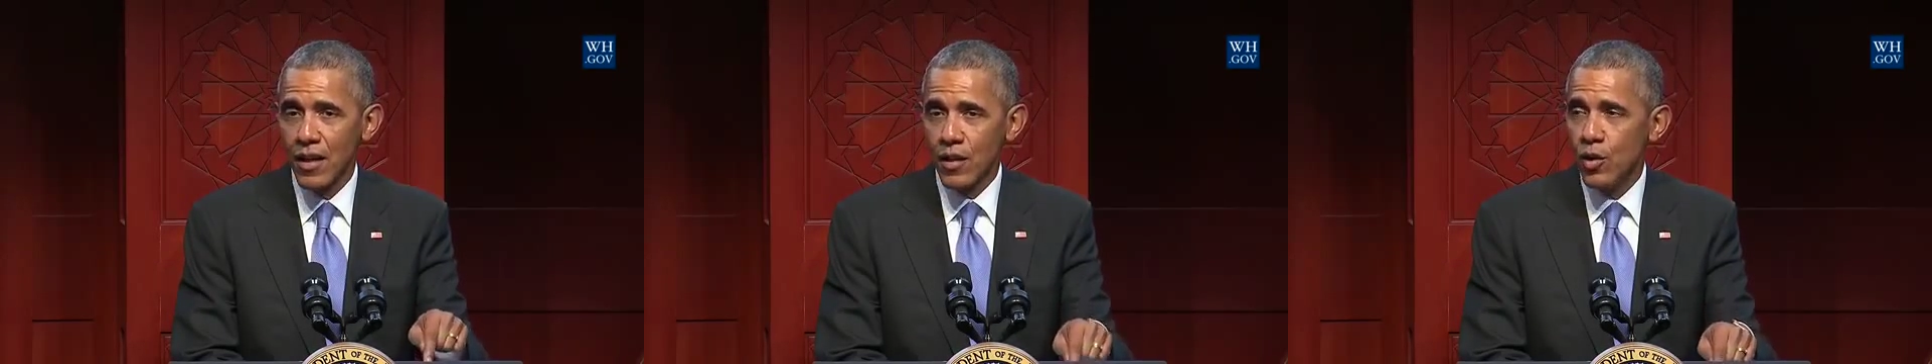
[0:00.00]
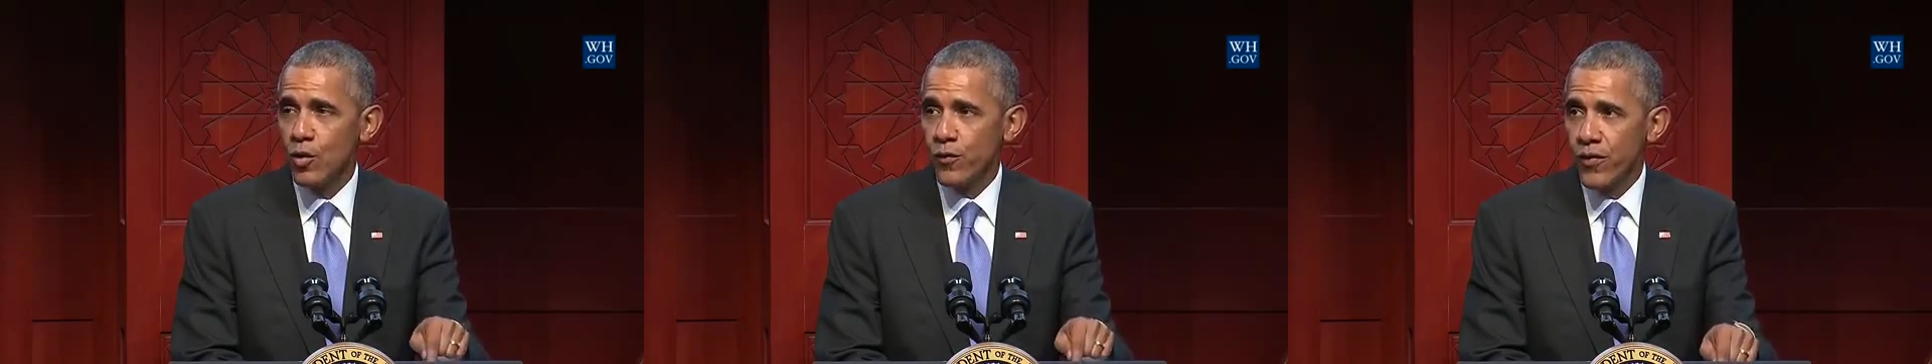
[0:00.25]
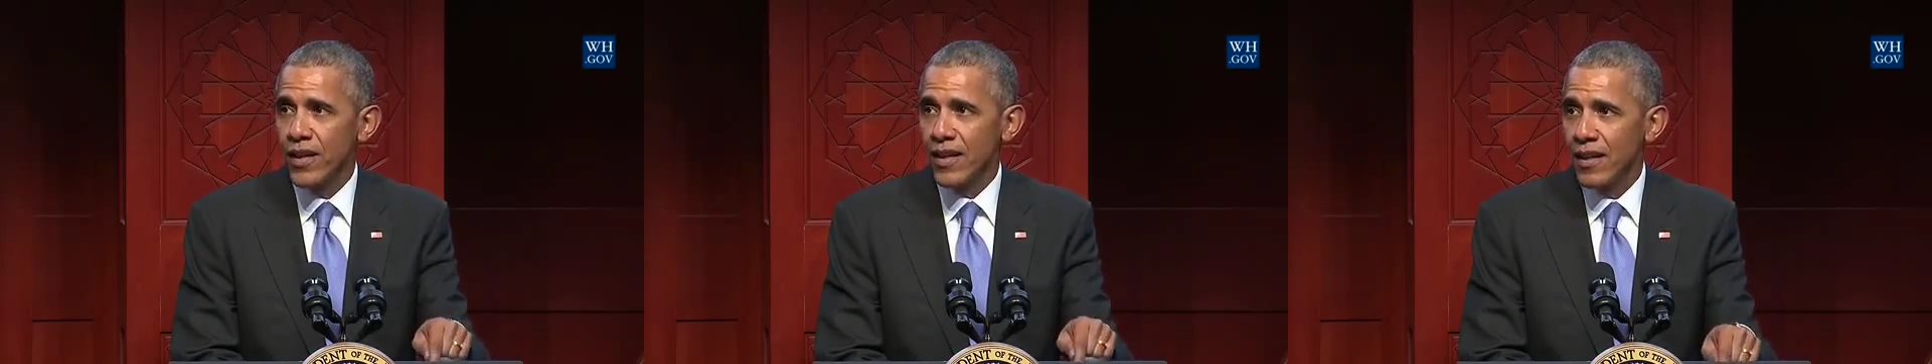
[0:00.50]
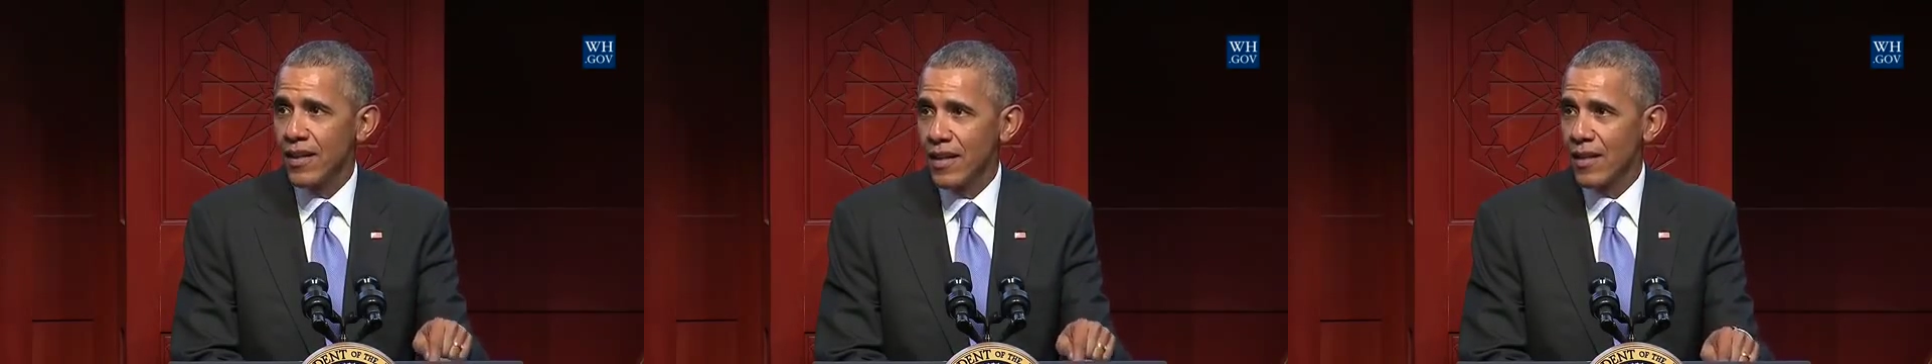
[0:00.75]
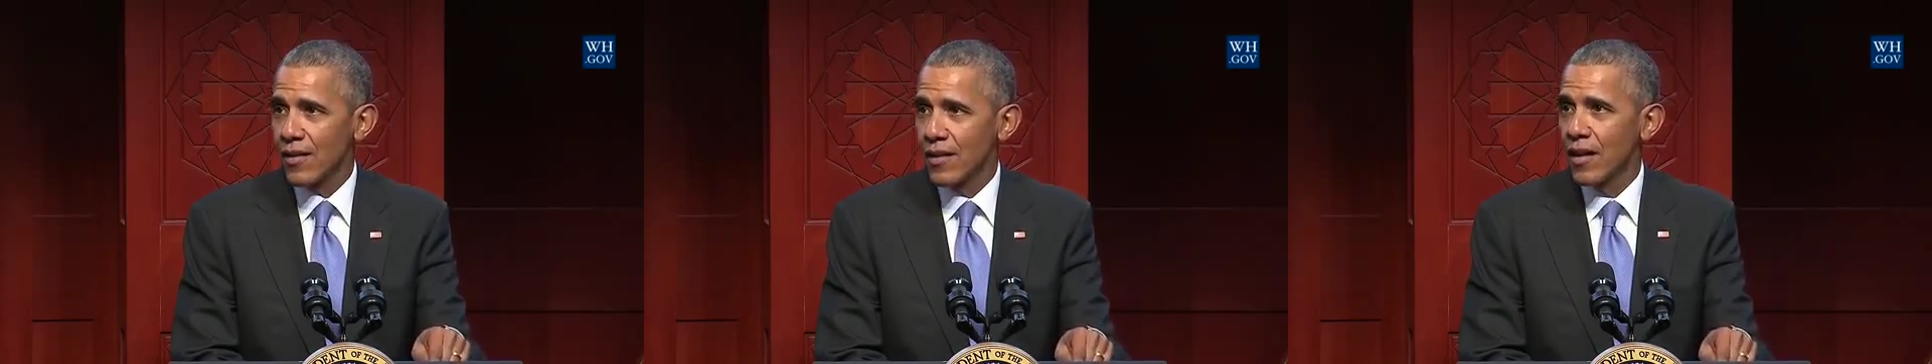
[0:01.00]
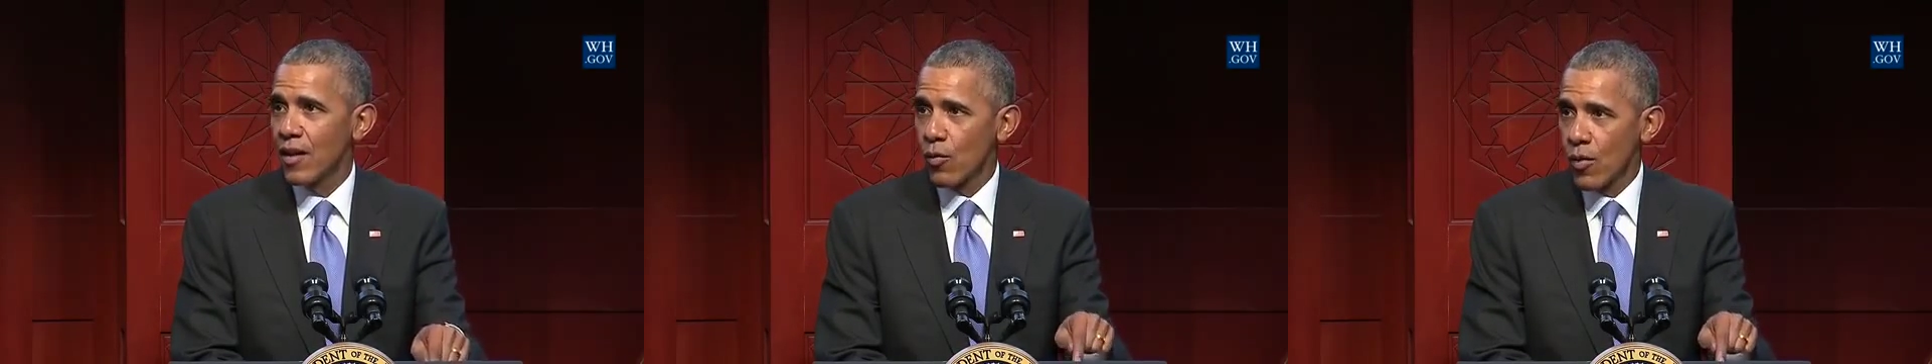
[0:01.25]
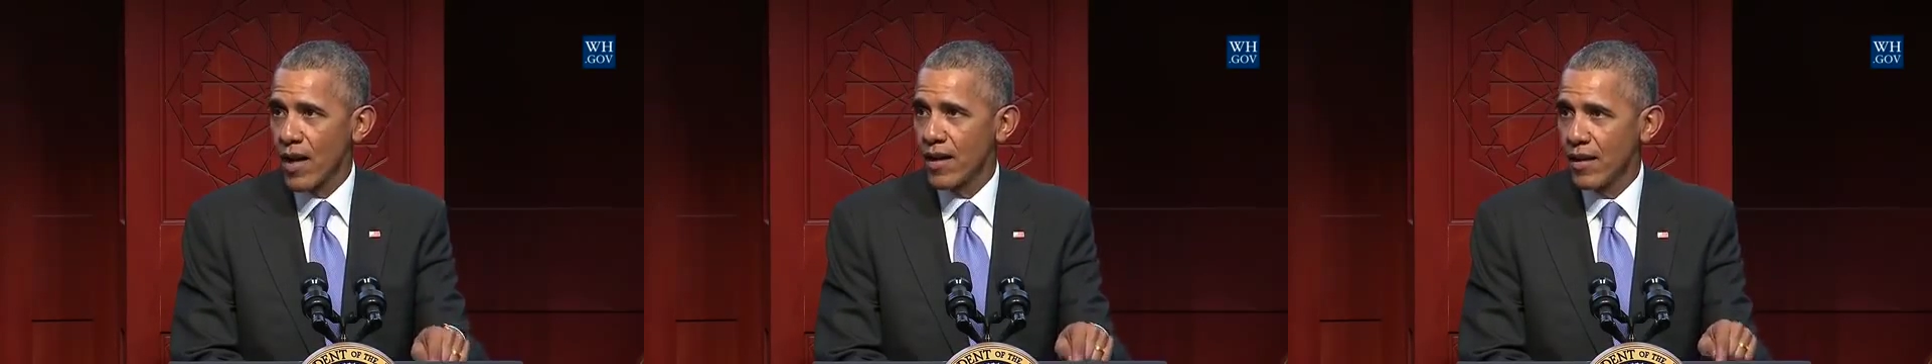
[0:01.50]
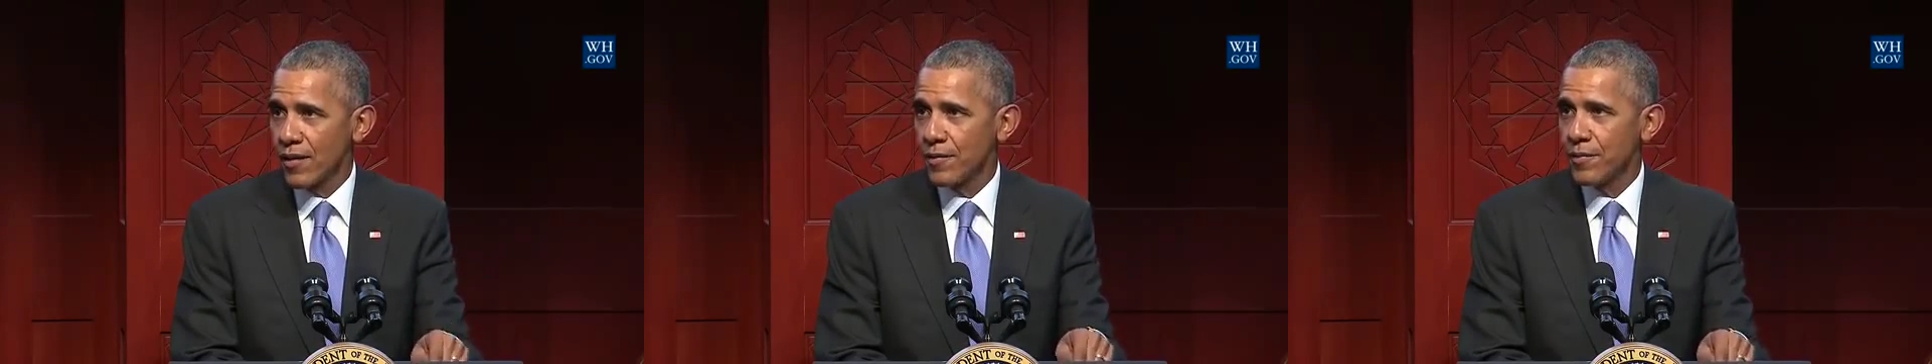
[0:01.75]
you fit in here, right
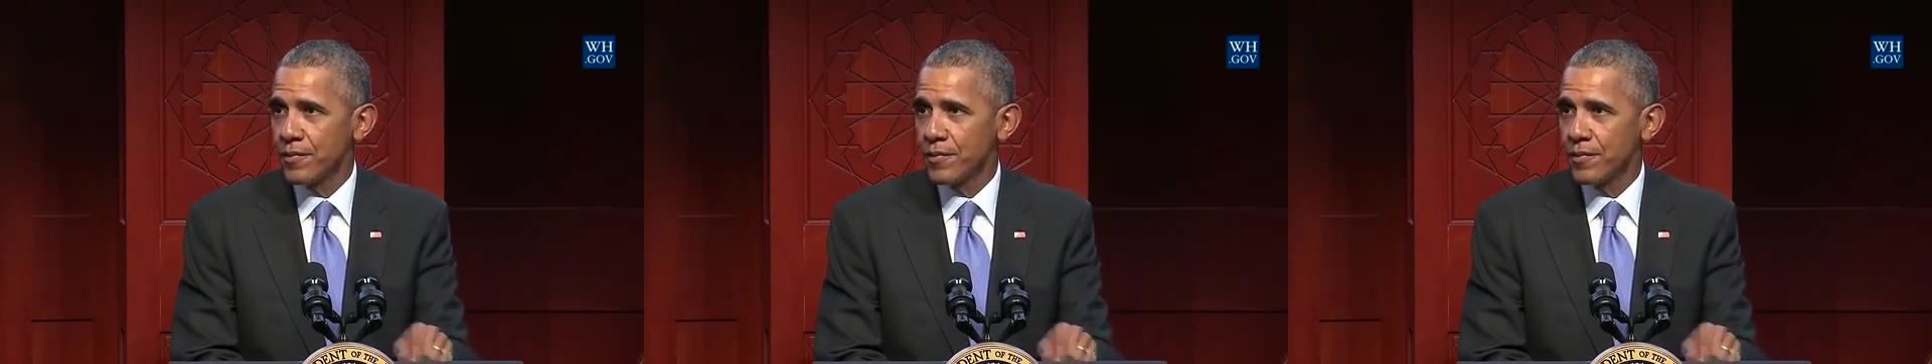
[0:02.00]
here.